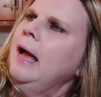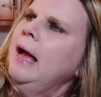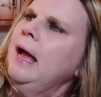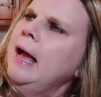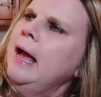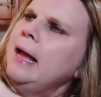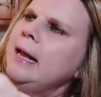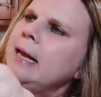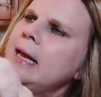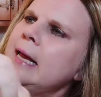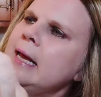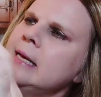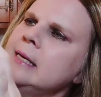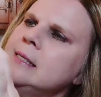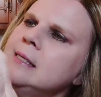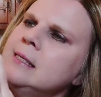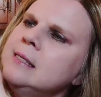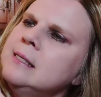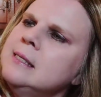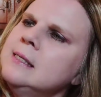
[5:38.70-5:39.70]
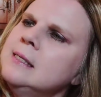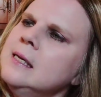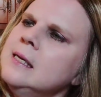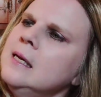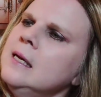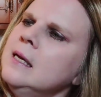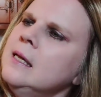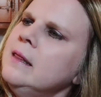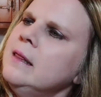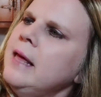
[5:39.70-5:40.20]
I guess
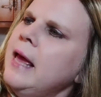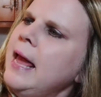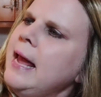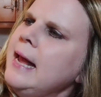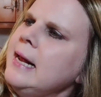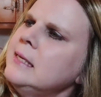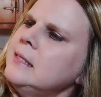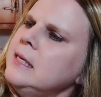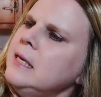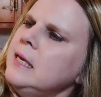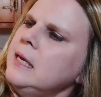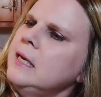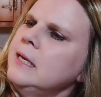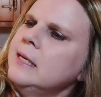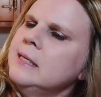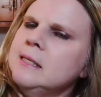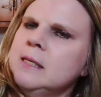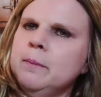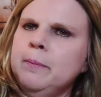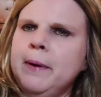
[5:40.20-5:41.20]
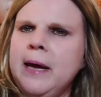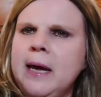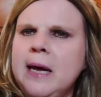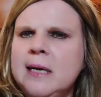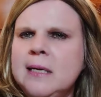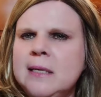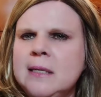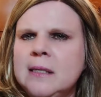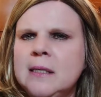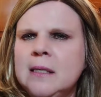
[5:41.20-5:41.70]
the 18 is the
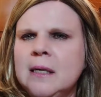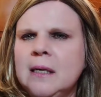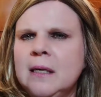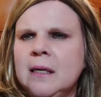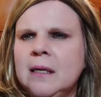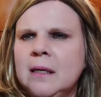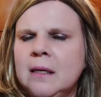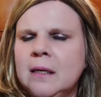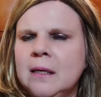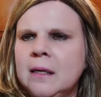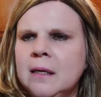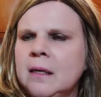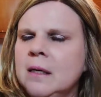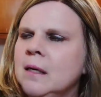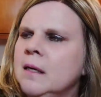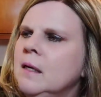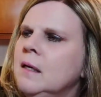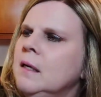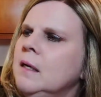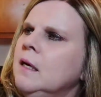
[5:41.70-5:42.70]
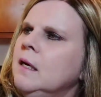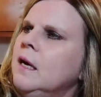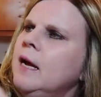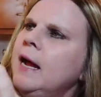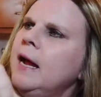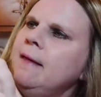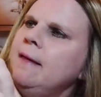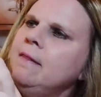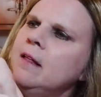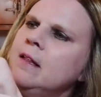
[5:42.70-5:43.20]
base.
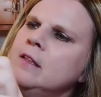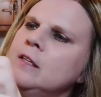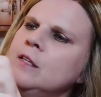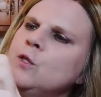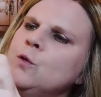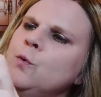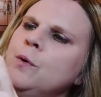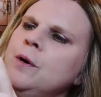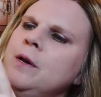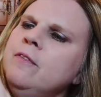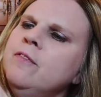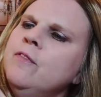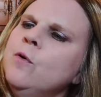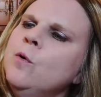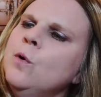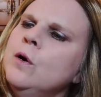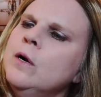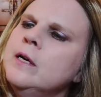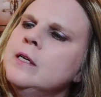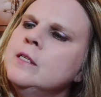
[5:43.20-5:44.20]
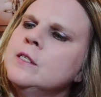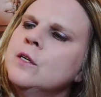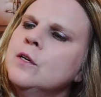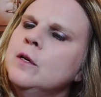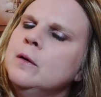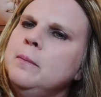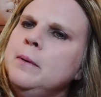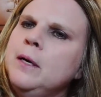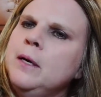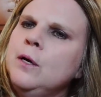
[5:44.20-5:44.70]
And then the 24 is going
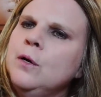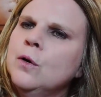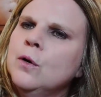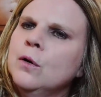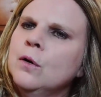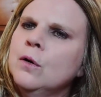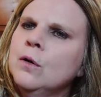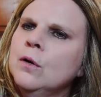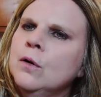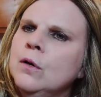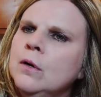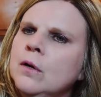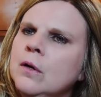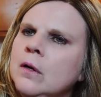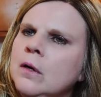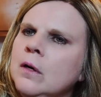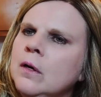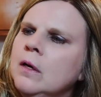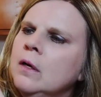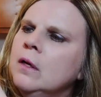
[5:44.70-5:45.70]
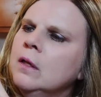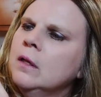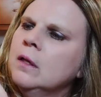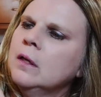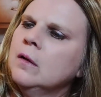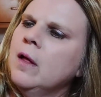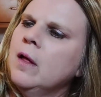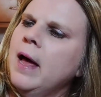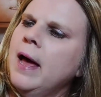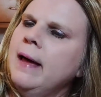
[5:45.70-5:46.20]
to be your little
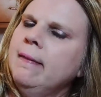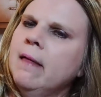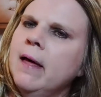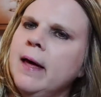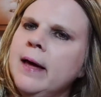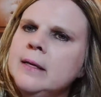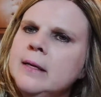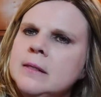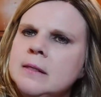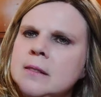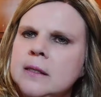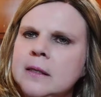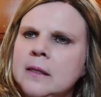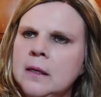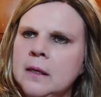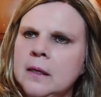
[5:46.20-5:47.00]
highlights.